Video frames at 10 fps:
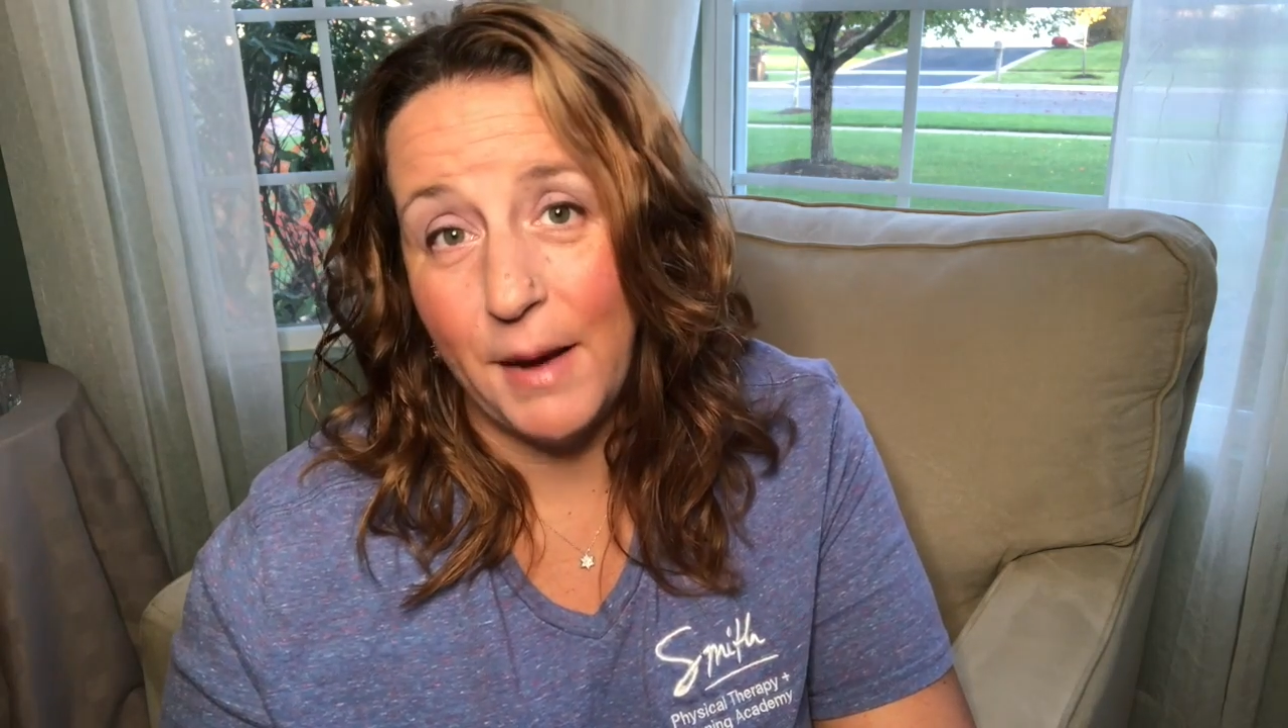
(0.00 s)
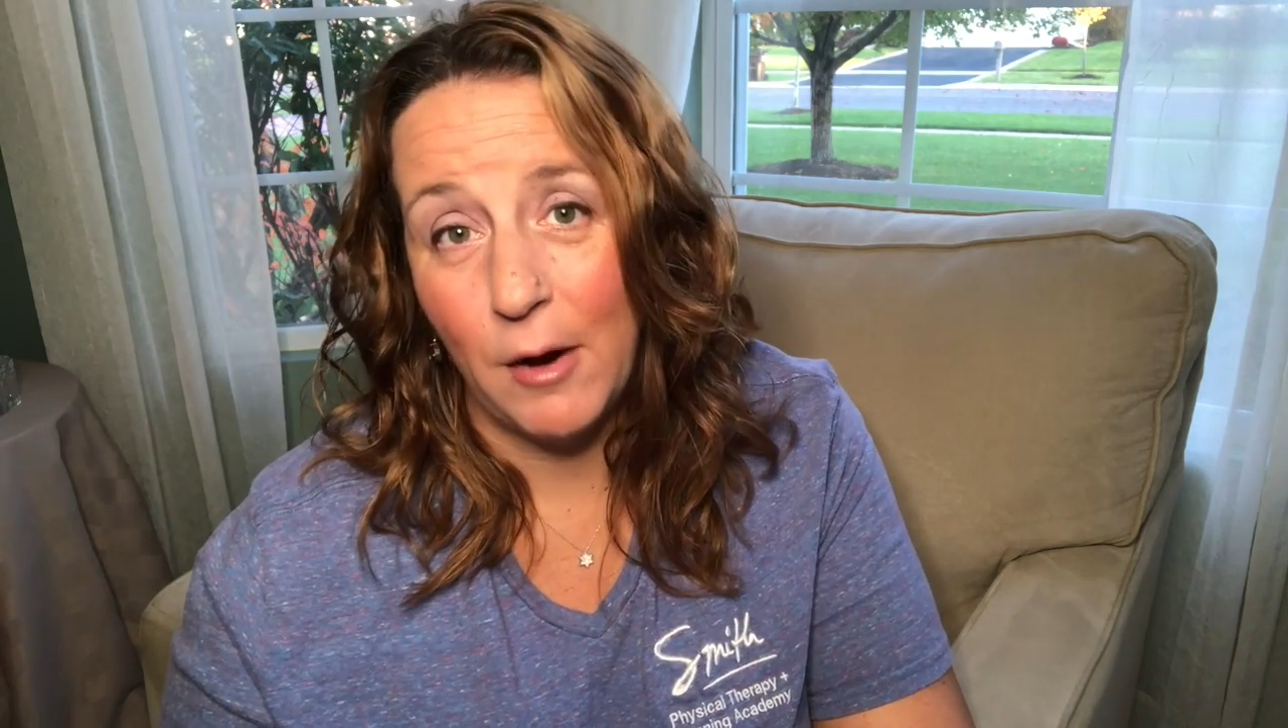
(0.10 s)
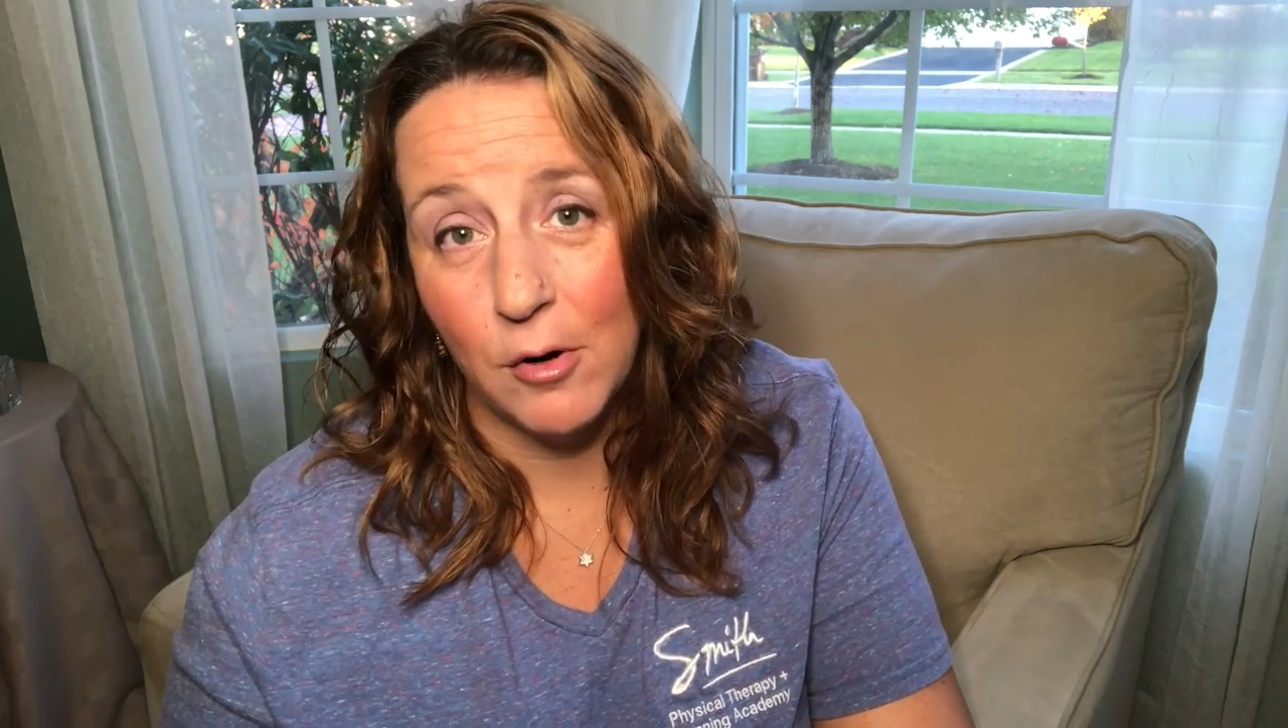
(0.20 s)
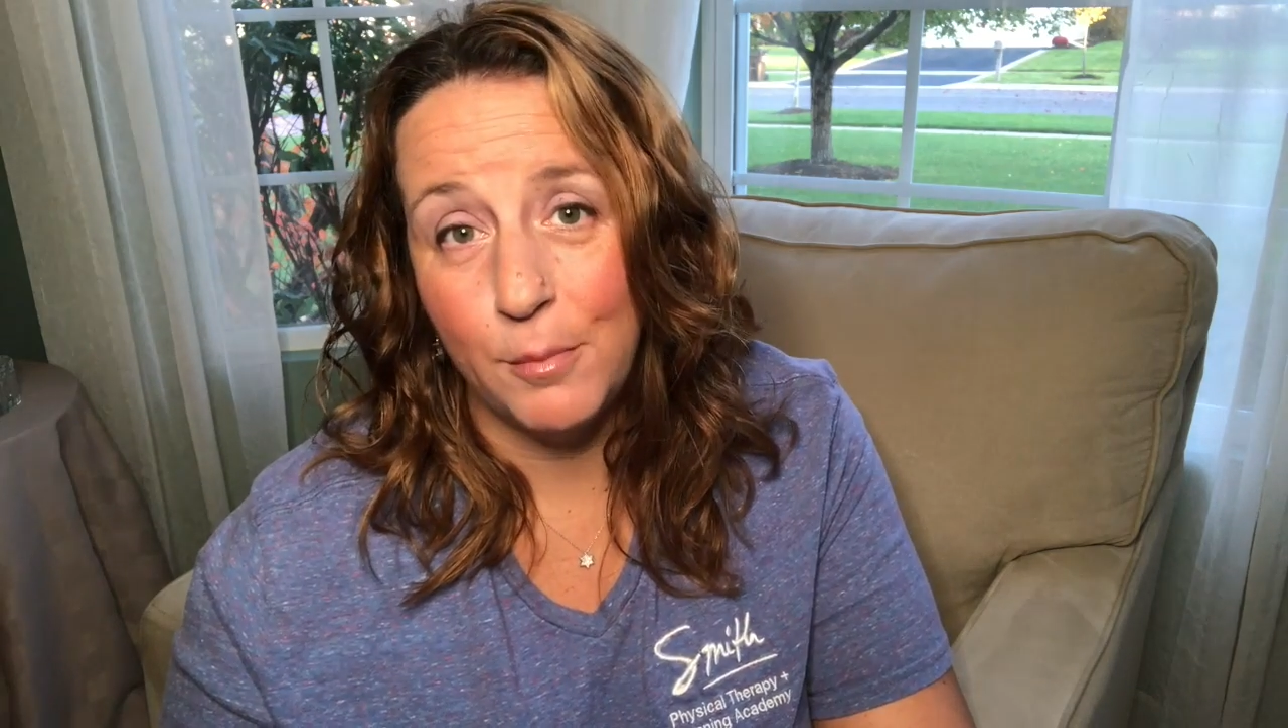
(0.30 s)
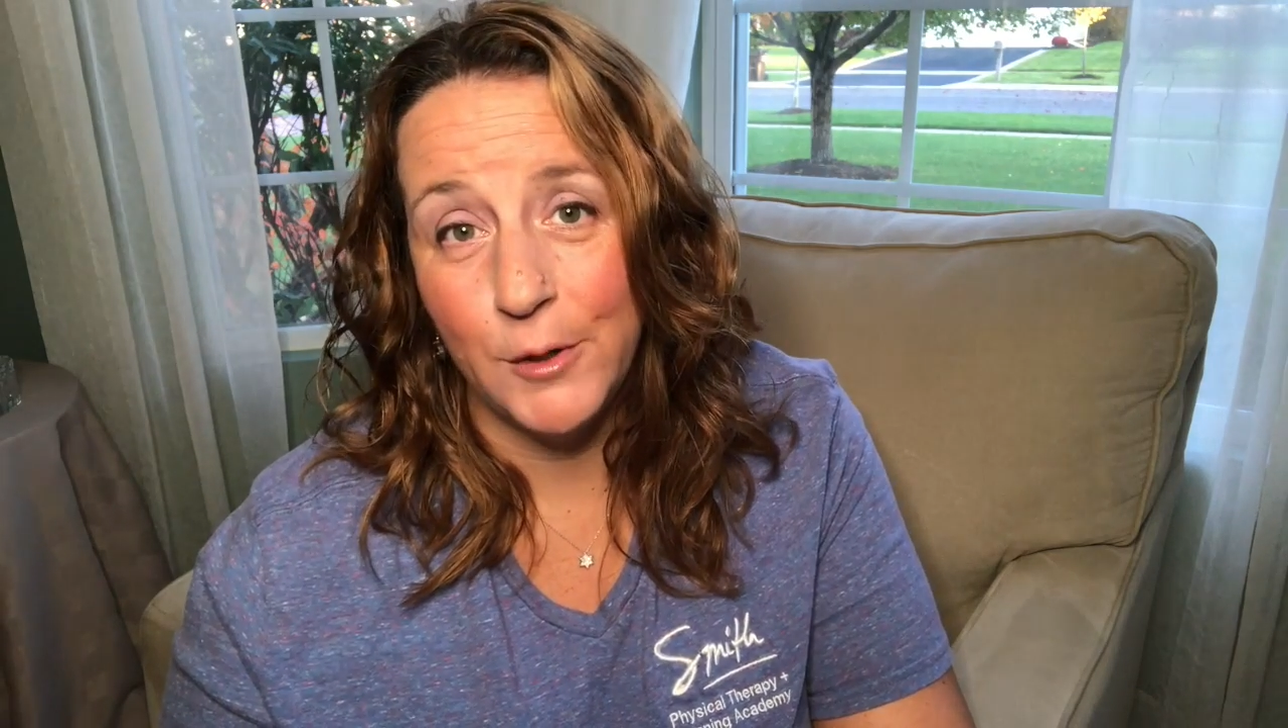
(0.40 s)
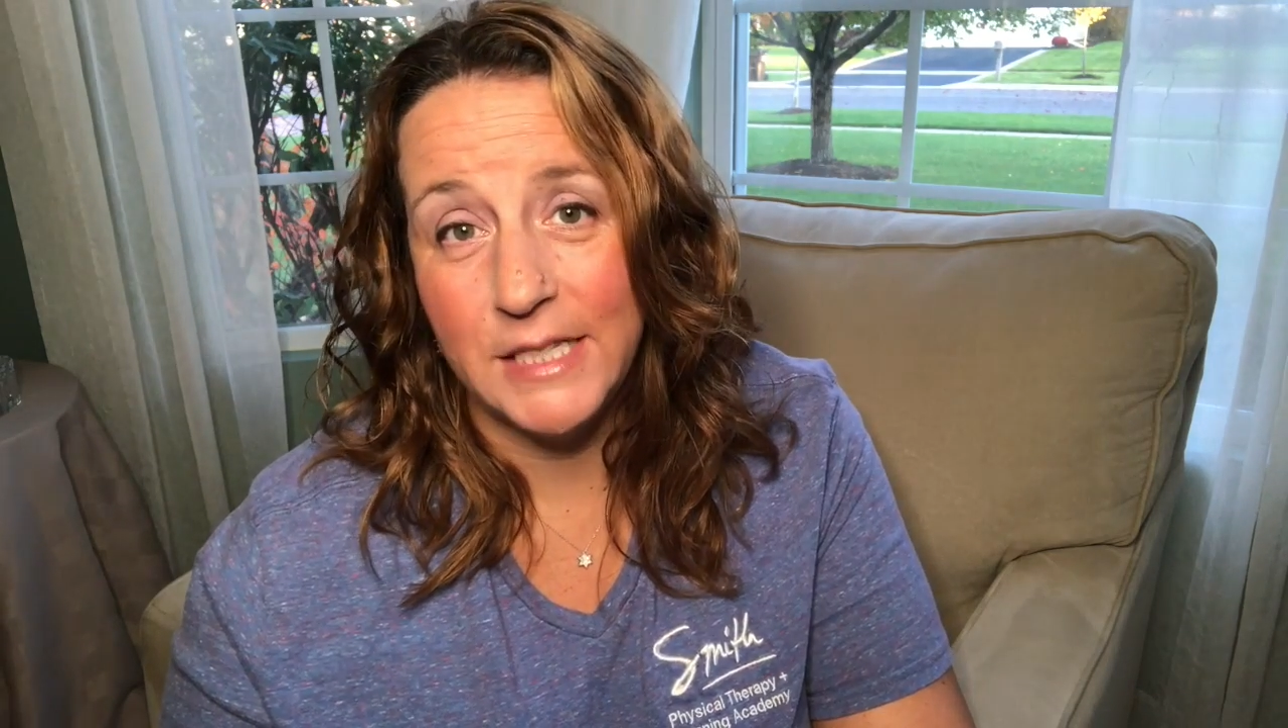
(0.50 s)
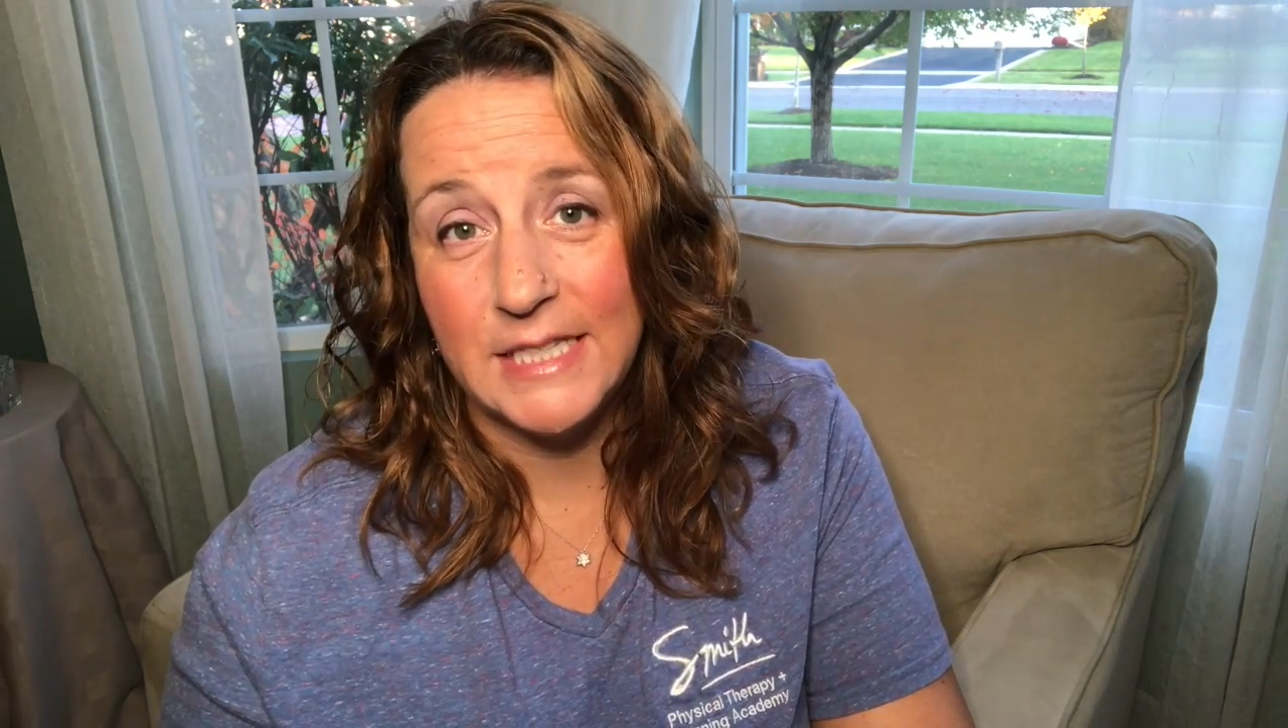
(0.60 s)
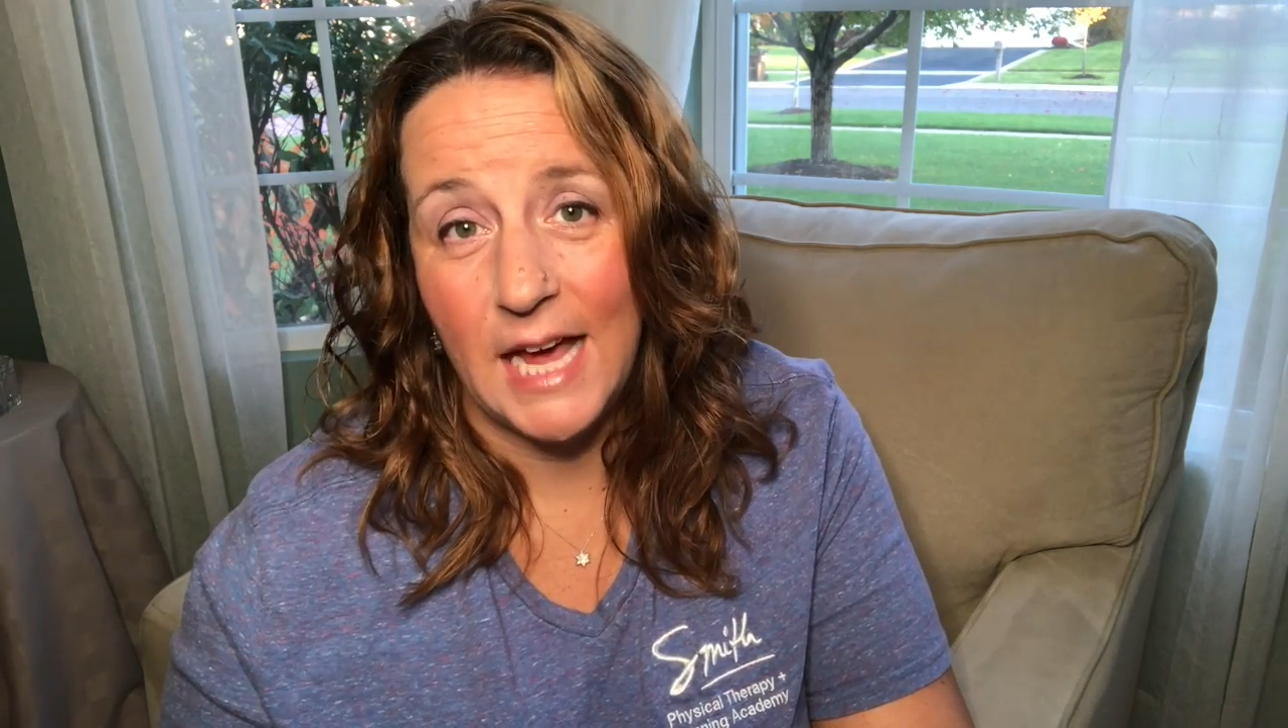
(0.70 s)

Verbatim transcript: PowerPoints